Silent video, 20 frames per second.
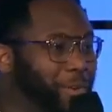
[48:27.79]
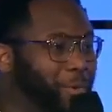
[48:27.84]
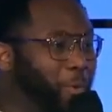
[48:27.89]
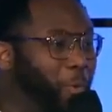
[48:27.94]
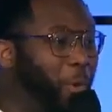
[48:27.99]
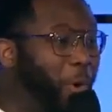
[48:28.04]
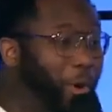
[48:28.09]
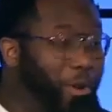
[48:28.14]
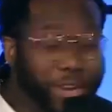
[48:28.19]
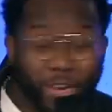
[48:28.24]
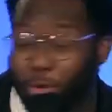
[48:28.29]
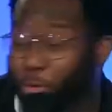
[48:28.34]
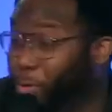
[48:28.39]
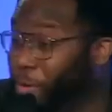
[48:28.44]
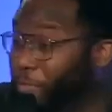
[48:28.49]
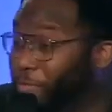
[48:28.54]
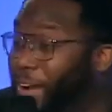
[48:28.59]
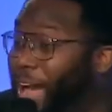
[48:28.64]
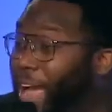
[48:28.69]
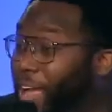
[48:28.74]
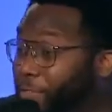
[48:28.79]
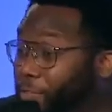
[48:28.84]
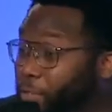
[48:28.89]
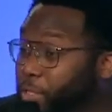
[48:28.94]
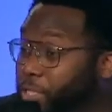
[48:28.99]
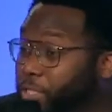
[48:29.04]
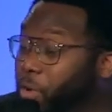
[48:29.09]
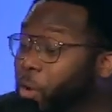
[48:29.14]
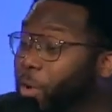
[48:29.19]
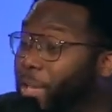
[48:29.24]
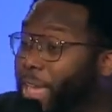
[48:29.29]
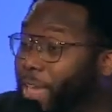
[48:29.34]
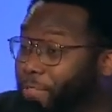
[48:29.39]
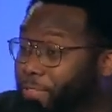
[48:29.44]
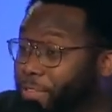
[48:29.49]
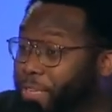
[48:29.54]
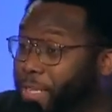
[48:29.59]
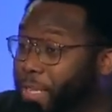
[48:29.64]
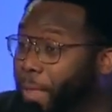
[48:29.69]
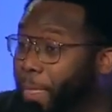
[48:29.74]
wanting revival so
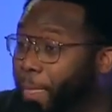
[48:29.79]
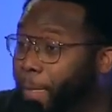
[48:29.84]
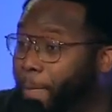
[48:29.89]
heavy.